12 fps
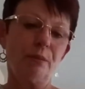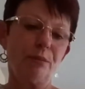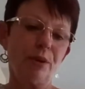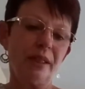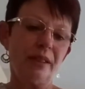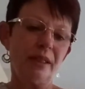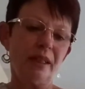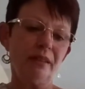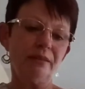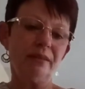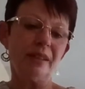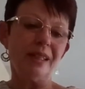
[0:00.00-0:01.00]
bread
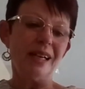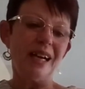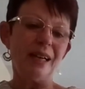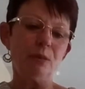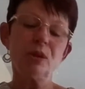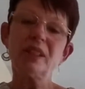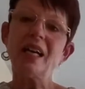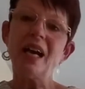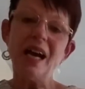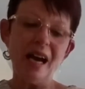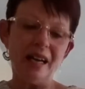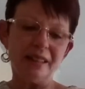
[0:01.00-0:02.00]
knife, I would
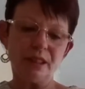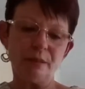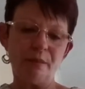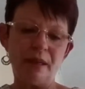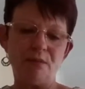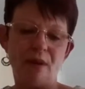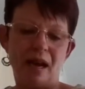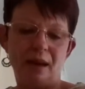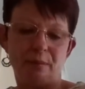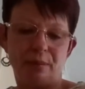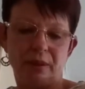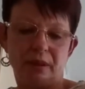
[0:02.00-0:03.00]
cut my
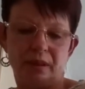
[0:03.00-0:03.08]
wrap